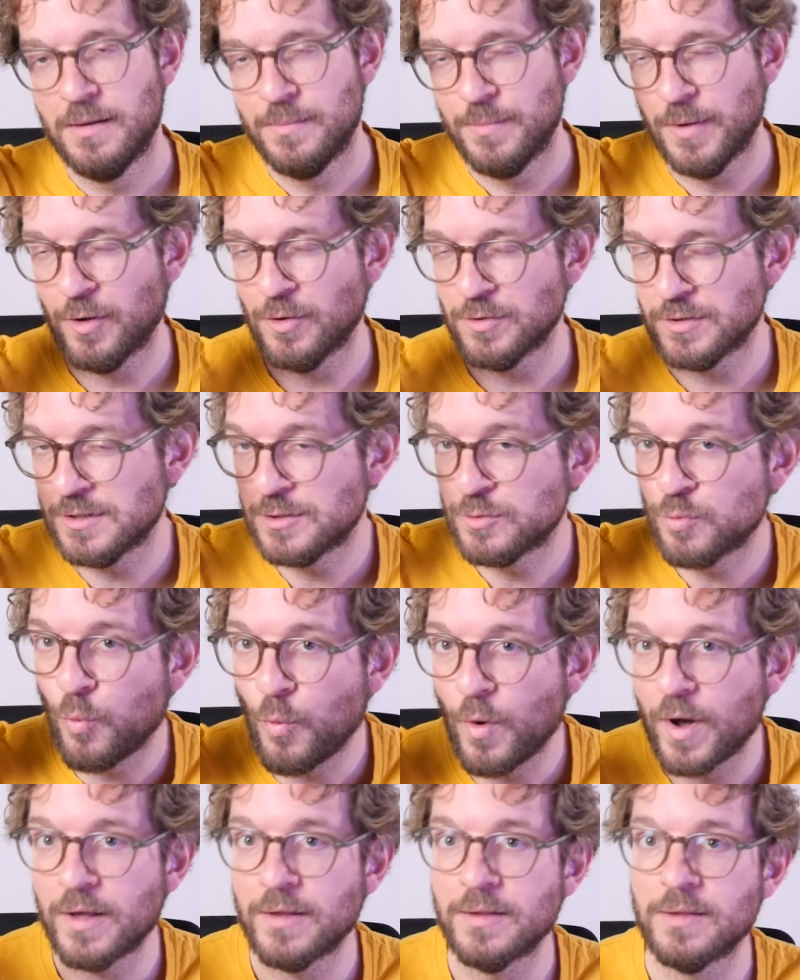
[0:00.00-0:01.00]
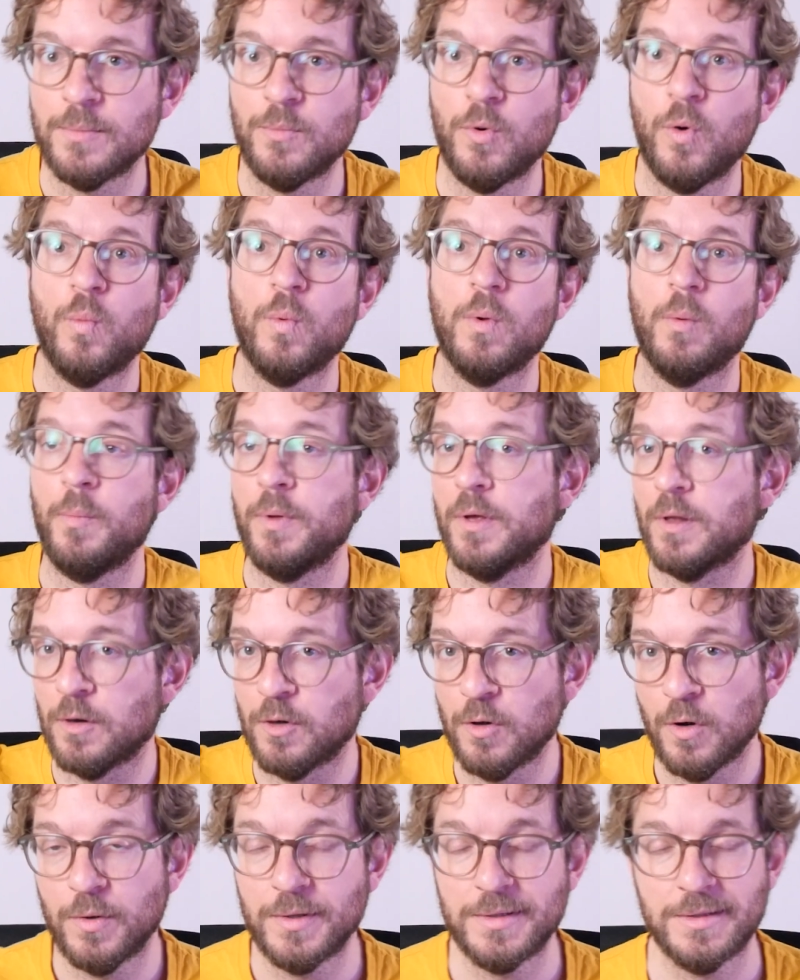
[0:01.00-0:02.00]
because it's when the moon will be
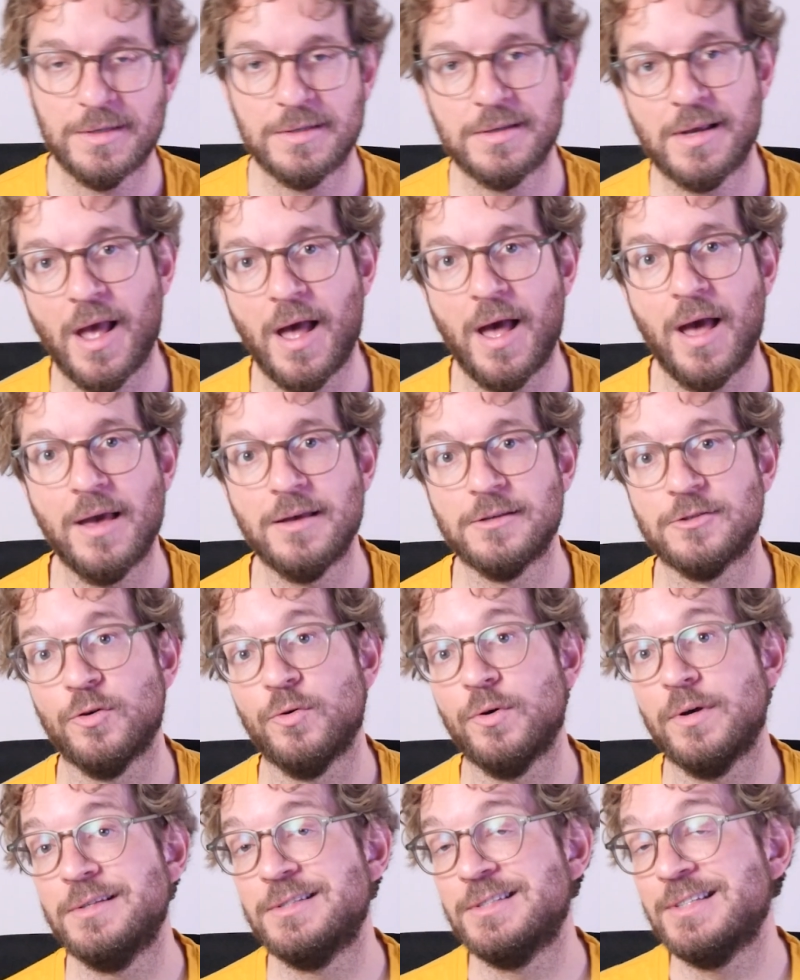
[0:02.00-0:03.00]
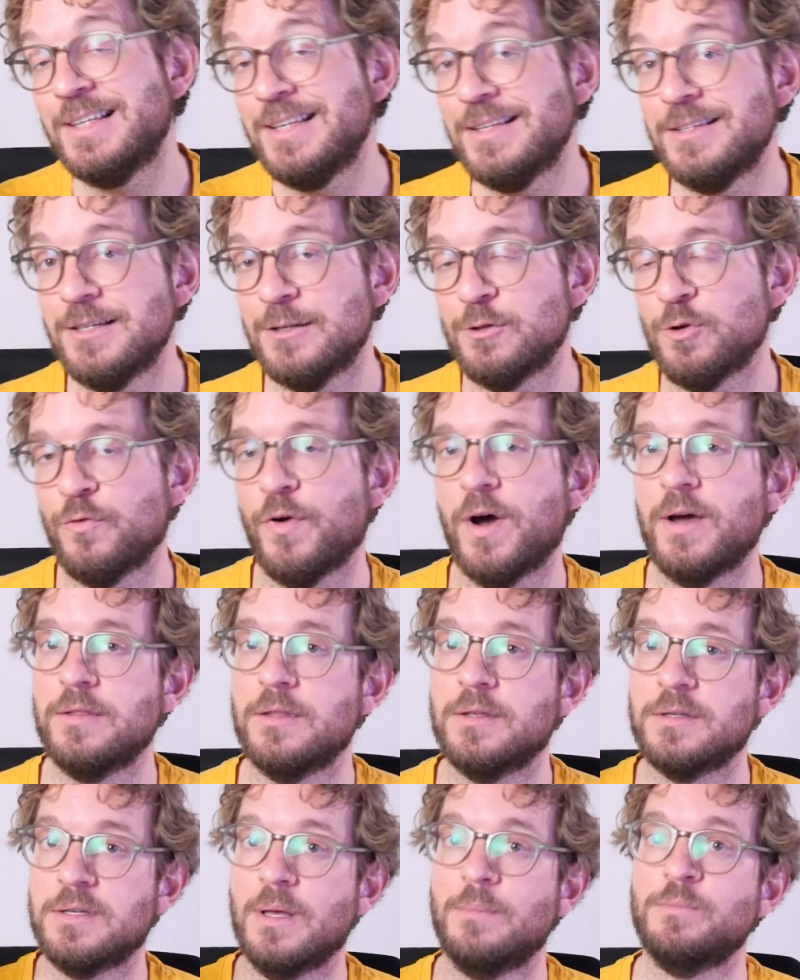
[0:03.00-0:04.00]
low in the sky, so it's easy to find
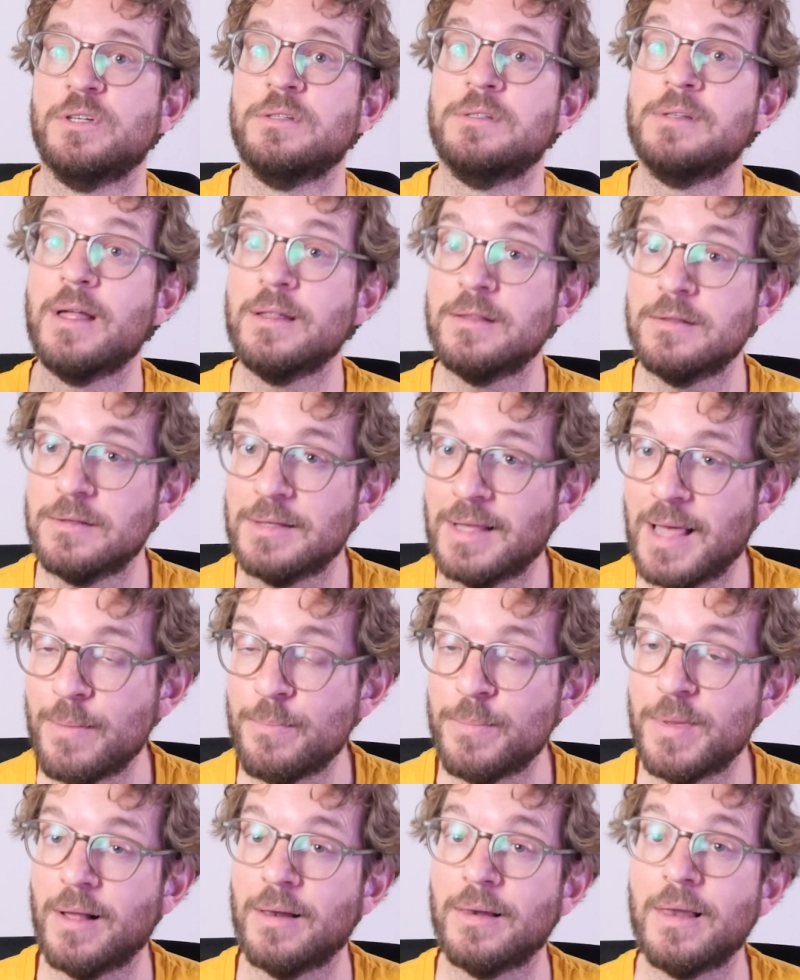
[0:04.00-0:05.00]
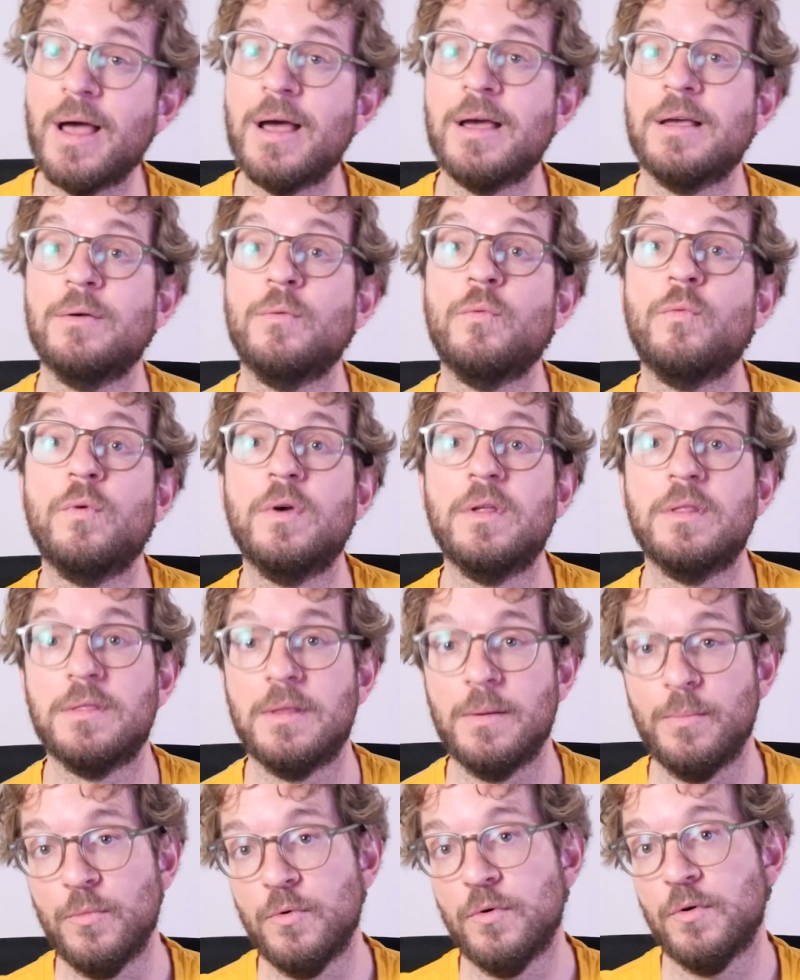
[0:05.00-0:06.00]
the subject that can be aligned with
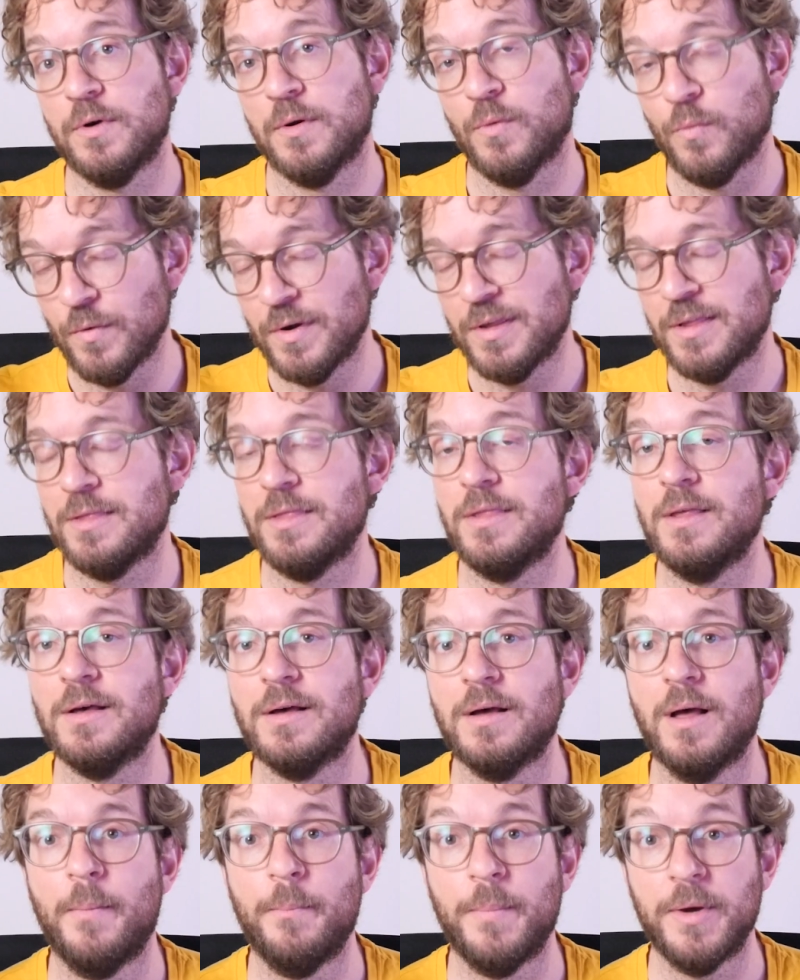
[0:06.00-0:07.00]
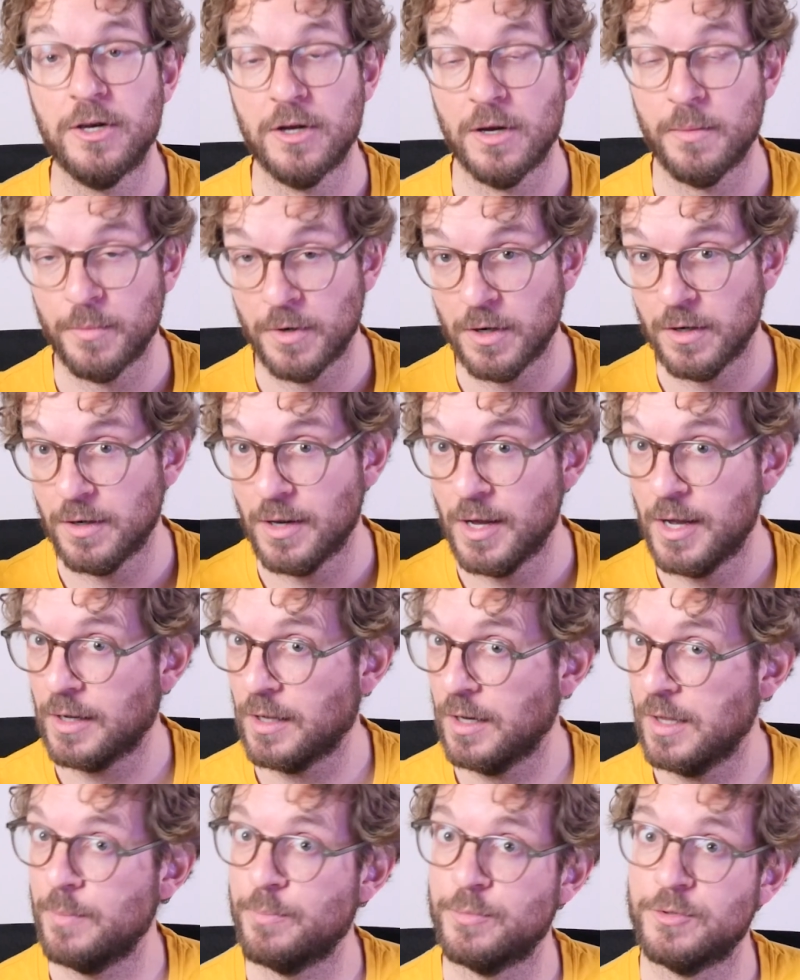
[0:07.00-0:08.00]
the moon, with the penumbral
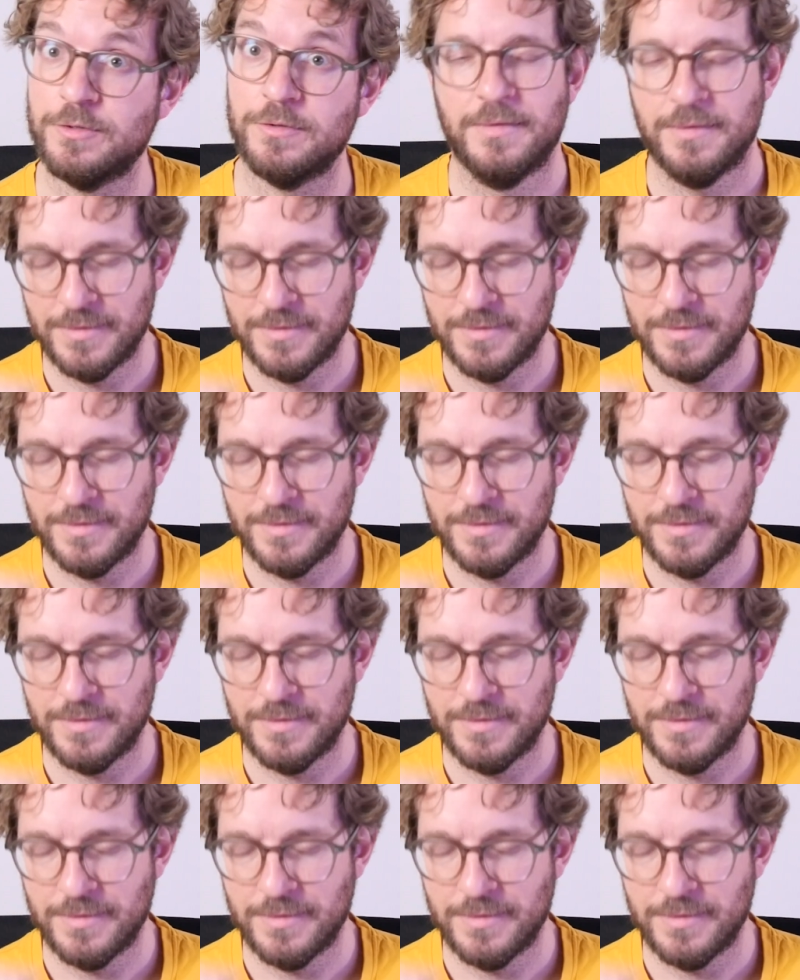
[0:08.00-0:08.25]
eclipse.